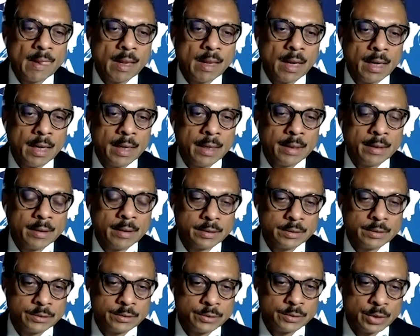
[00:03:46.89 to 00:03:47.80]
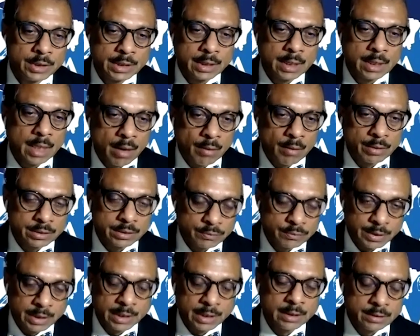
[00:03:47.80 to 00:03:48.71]
and 20 hours
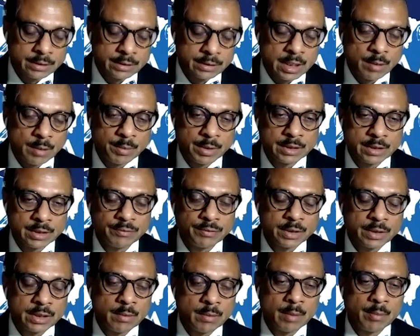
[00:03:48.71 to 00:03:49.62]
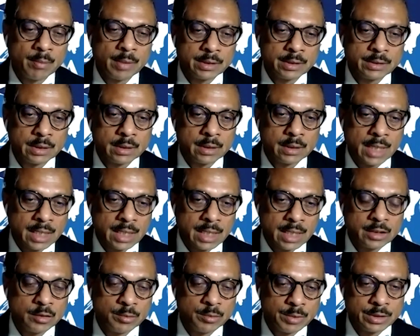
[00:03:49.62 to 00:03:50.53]
free CMEs for the members, and
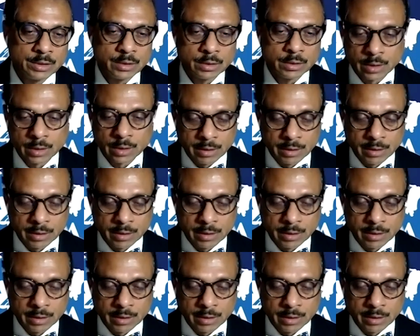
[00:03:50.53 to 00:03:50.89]
non-CMEs,